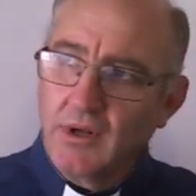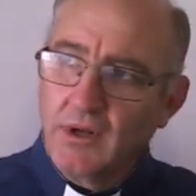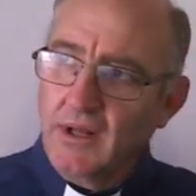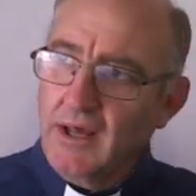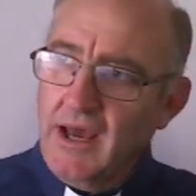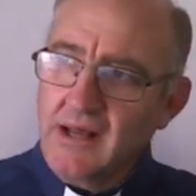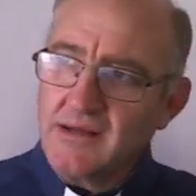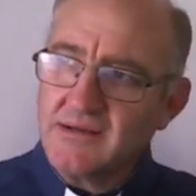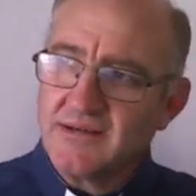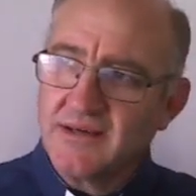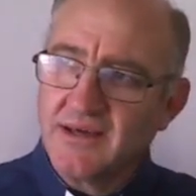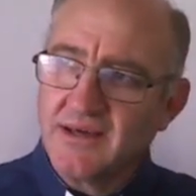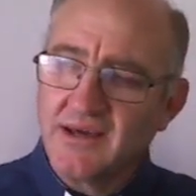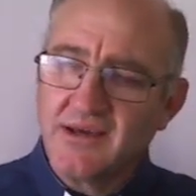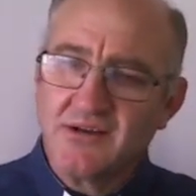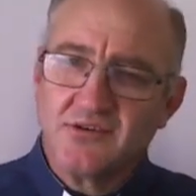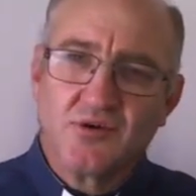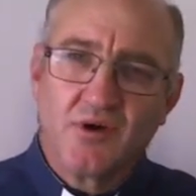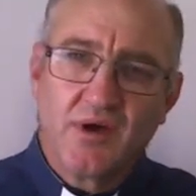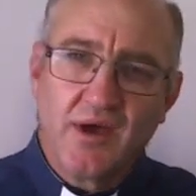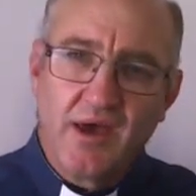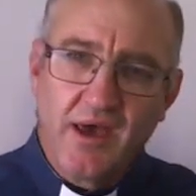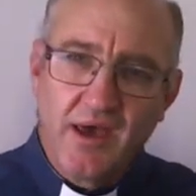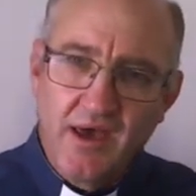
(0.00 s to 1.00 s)
enter
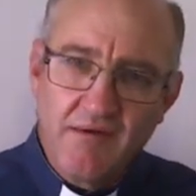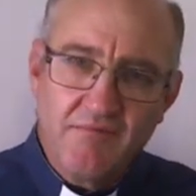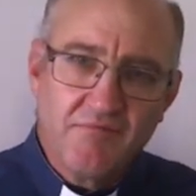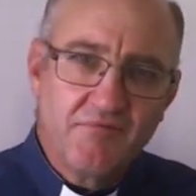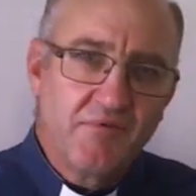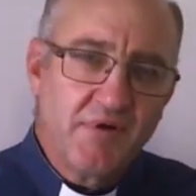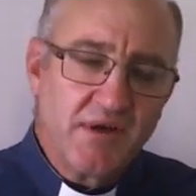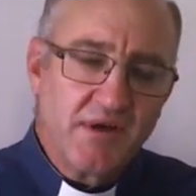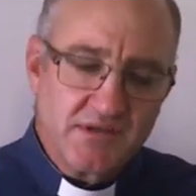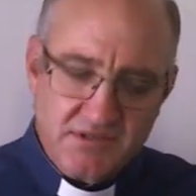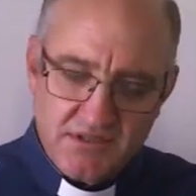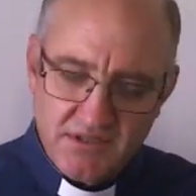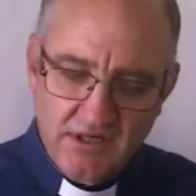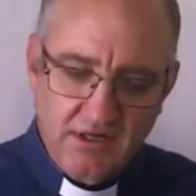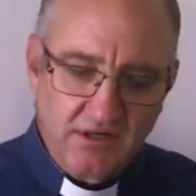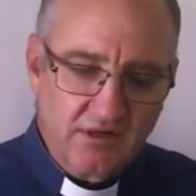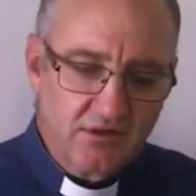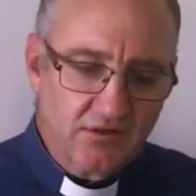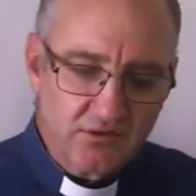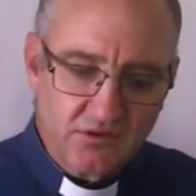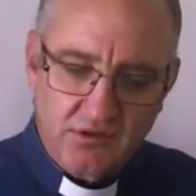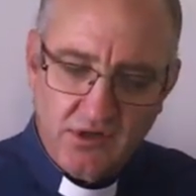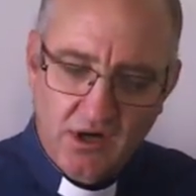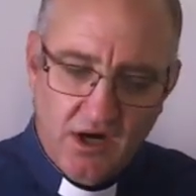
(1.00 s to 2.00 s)
into every
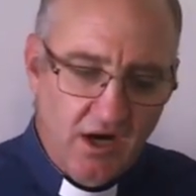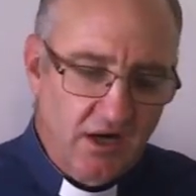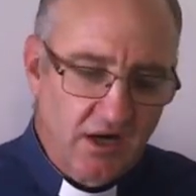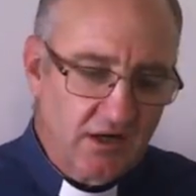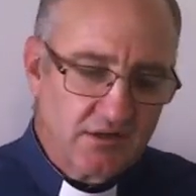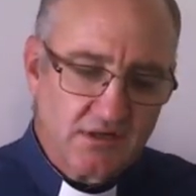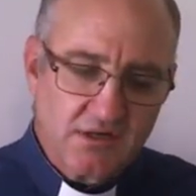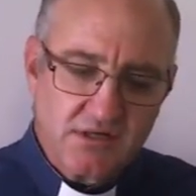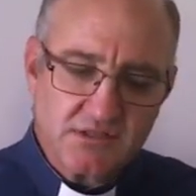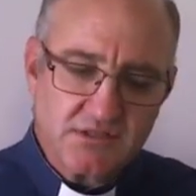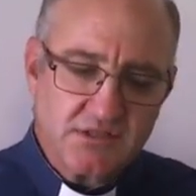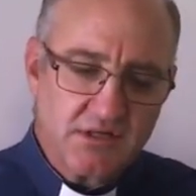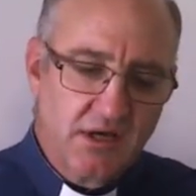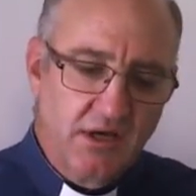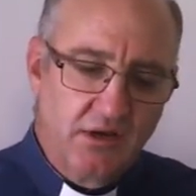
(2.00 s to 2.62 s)
single darkness